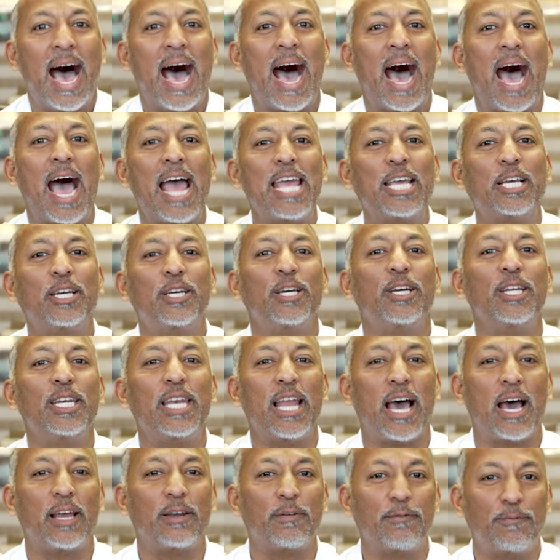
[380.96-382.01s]
I could
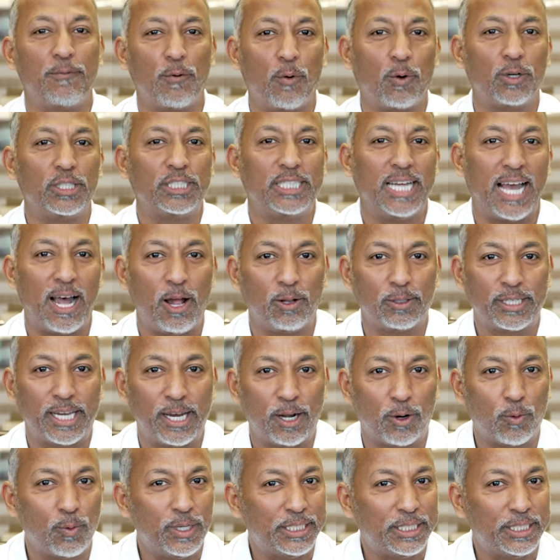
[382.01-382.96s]
not afford childcare,